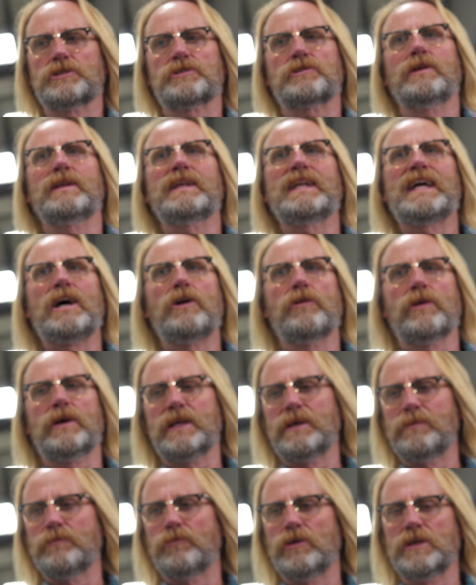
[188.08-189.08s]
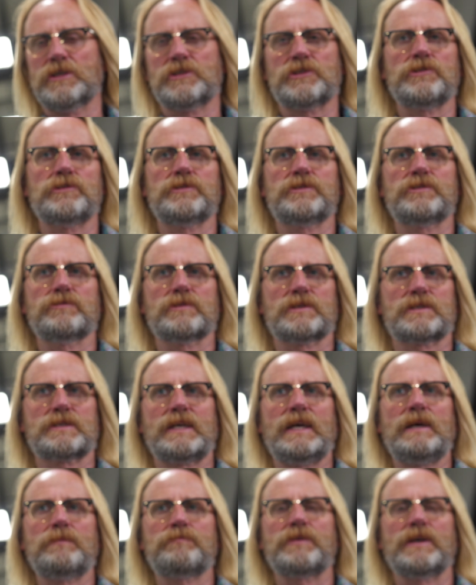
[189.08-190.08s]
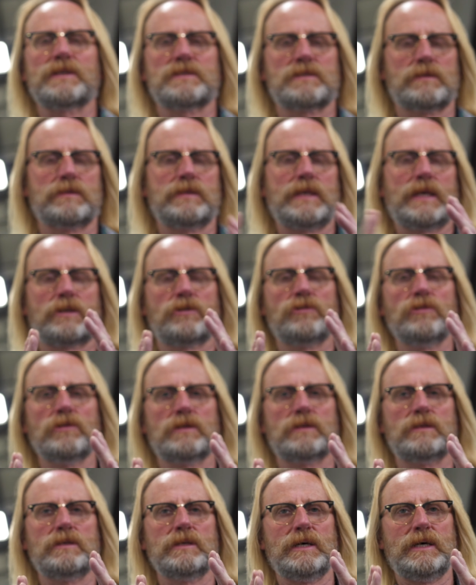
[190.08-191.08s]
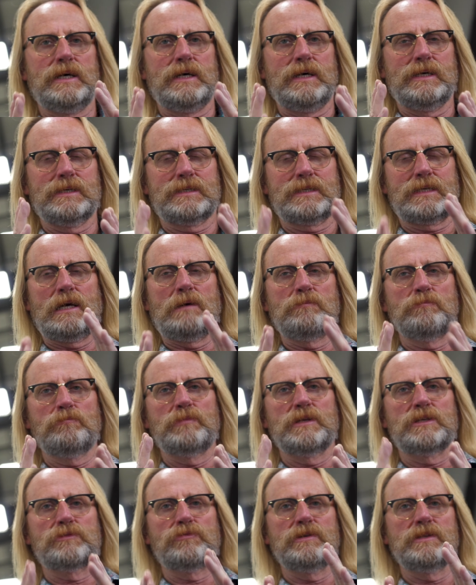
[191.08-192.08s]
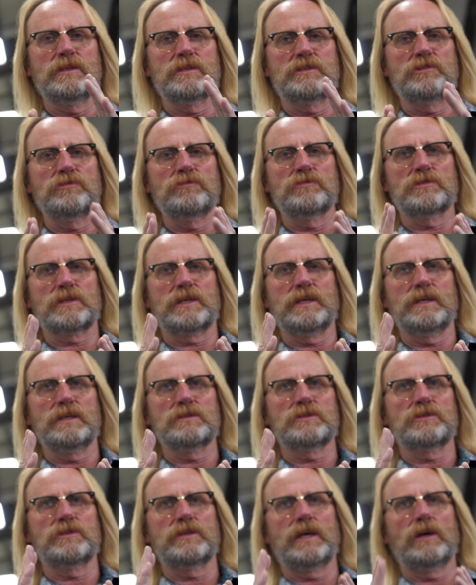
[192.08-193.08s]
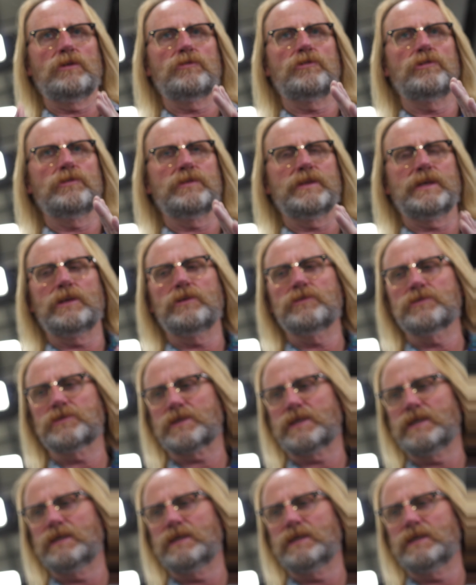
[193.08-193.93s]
just to allow any moisture to escape that could come between the two skins, the outer and the inner